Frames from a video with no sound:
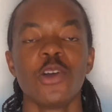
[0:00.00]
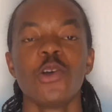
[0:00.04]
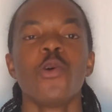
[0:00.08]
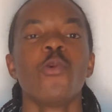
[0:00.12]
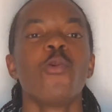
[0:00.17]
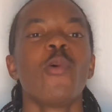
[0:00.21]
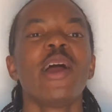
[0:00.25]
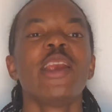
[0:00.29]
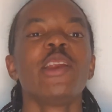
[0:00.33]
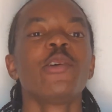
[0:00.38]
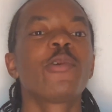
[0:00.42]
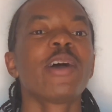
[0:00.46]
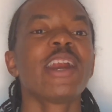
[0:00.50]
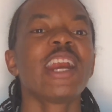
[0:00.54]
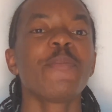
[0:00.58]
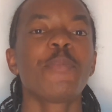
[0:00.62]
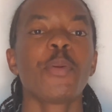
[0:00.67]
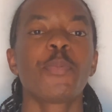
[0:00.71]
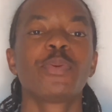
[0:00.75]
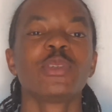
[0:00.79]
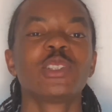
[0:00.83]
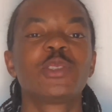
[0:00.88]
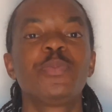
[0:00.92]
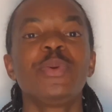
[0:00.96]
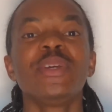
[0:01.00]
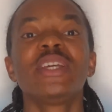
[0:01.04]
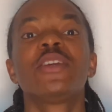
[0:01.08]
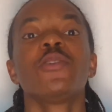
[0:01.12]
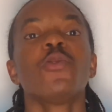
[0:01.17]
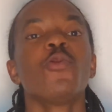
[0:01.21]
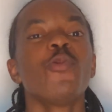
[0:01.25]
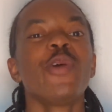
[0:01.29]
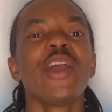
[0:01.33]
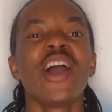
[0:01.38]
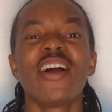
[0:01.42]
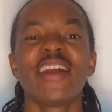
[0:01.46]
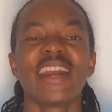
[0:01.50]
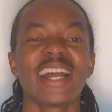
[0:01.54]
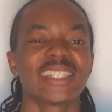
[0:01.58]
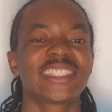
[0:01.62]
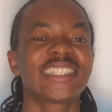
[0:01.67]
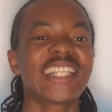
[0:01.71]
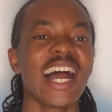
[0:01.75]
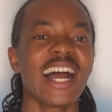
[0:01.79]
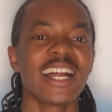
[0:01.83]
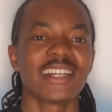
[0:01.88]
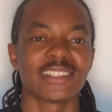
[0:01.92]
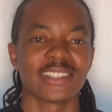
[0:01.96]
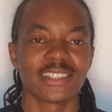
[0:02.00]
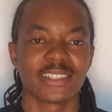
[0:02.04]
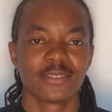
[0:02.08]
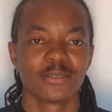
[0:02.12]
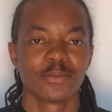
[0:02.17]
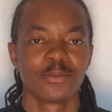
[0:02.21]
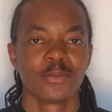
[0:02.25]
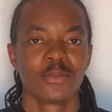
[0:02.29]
When Ikwere people speak, we understand.